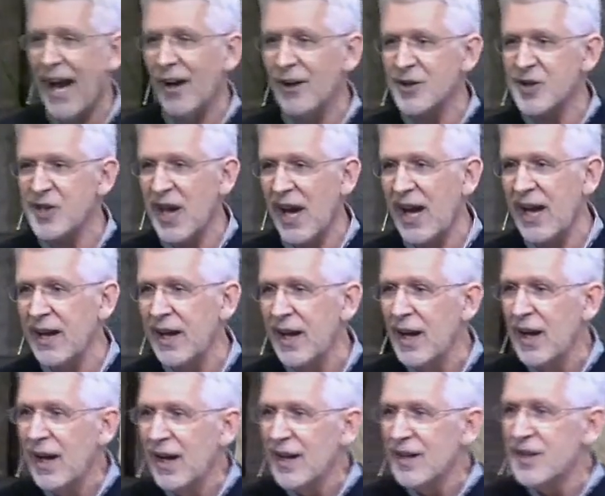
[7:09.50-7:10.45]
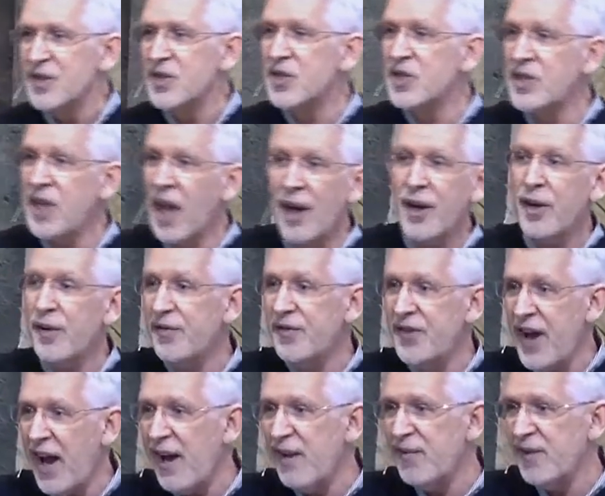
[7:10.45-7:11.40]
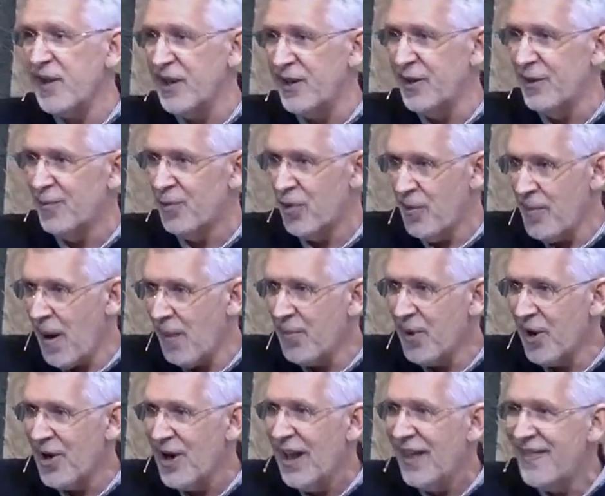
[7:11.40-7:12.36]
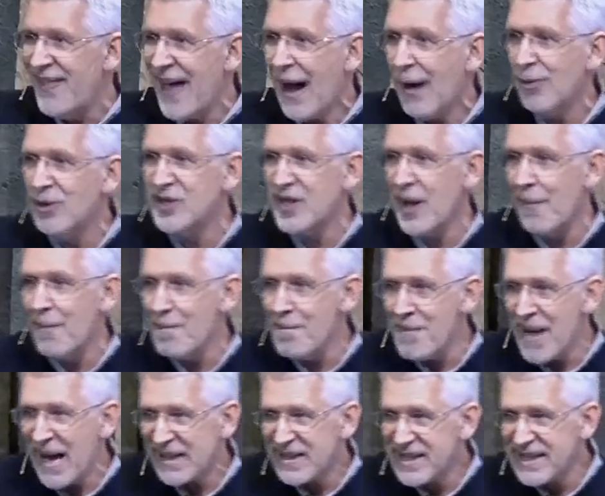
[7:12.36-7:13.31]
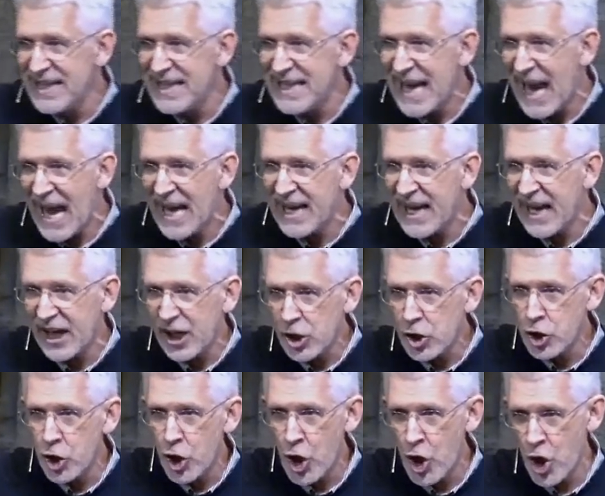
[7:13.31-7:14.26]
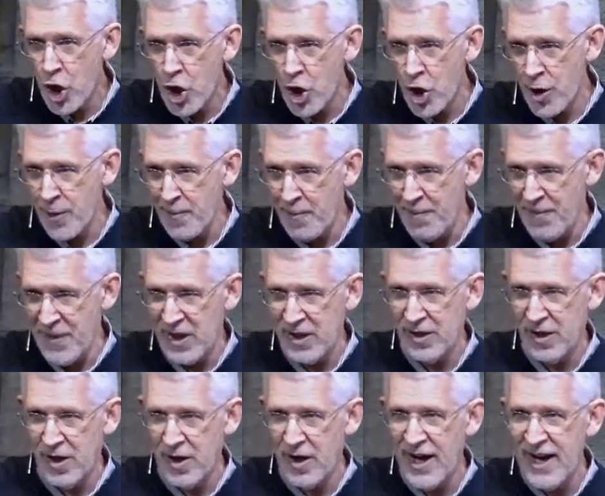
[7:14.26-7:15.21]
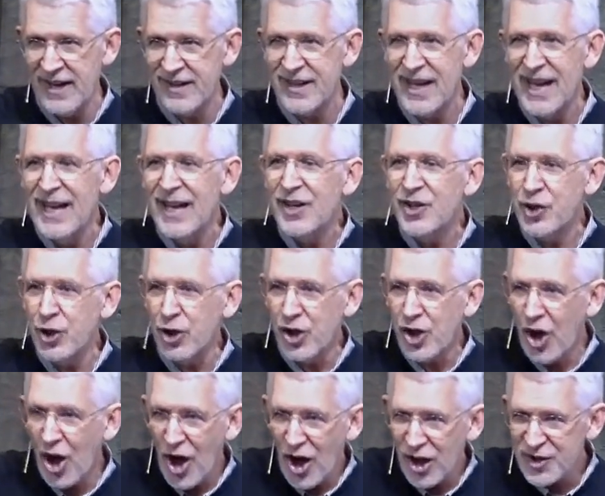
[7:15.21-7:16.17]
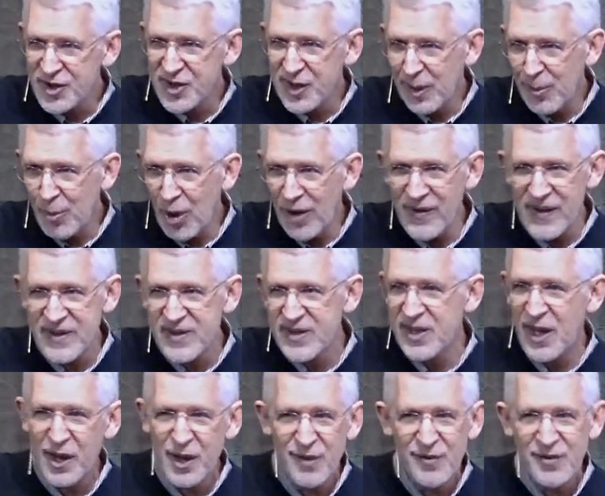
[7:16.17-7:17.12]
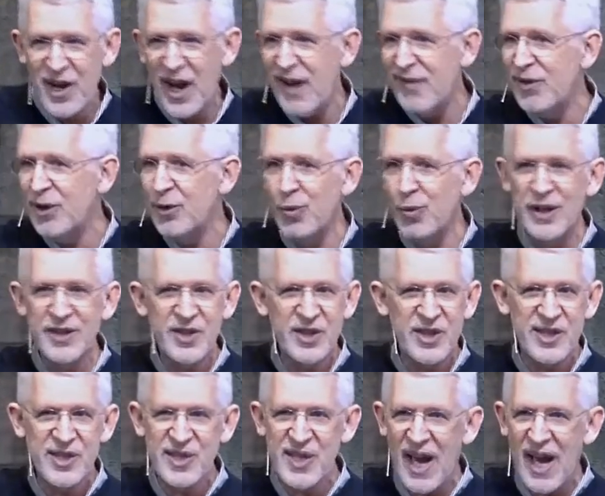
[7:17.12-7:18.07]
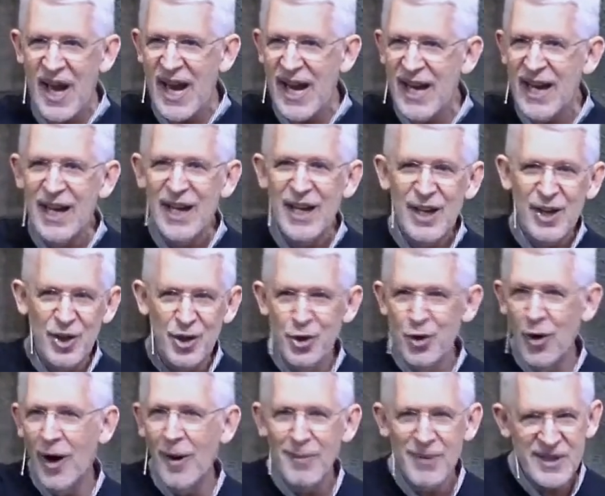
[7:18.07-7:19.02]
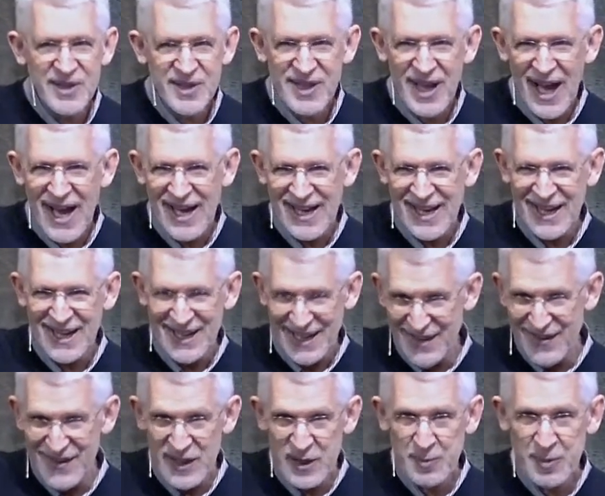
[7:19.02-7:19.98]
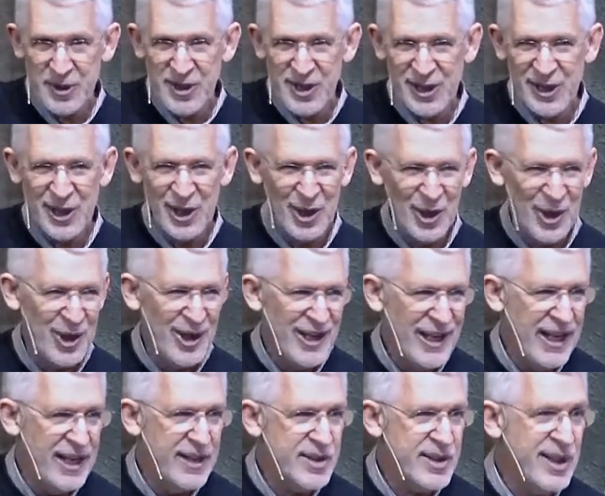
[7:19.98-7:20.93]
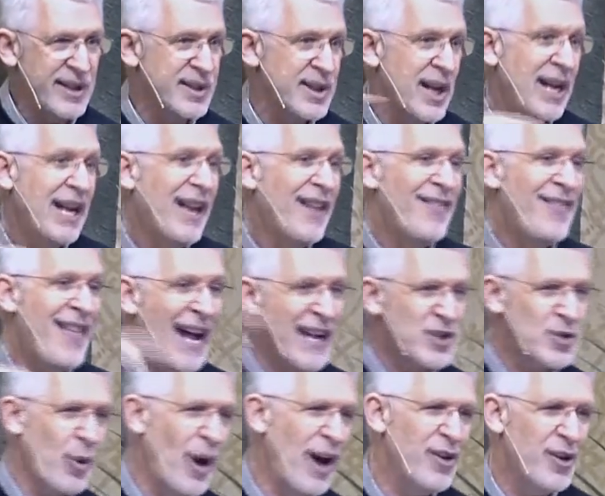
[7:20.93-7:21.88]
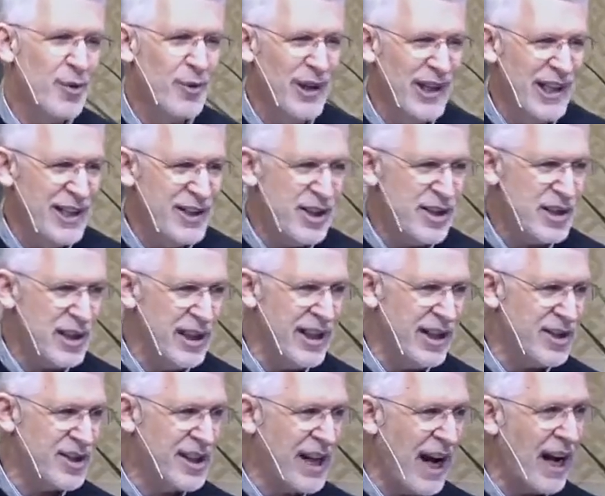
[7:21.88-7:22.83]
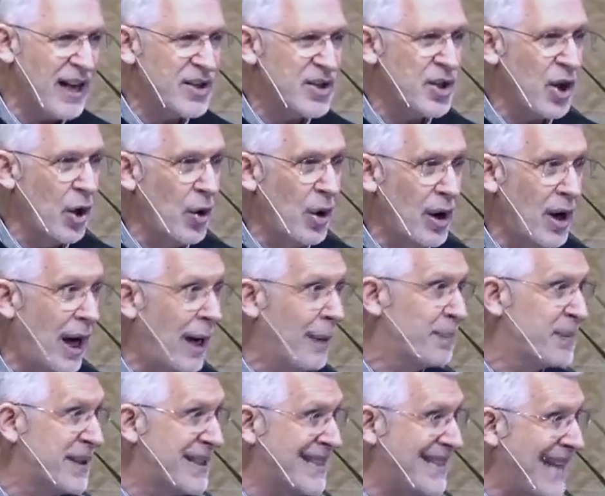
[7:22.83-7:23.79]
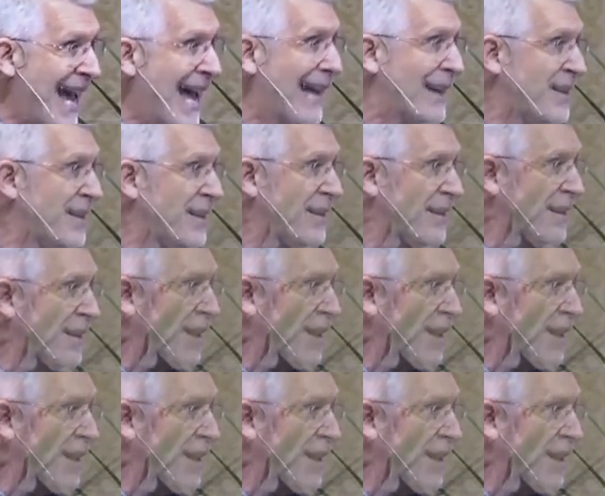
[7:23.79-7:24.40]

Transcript: out saying, Son of David. Remember, that was a messianic term, all right? To call someone the Son of David was to say, You are Messiah in this particular instance. That's why the religious leaders got so upset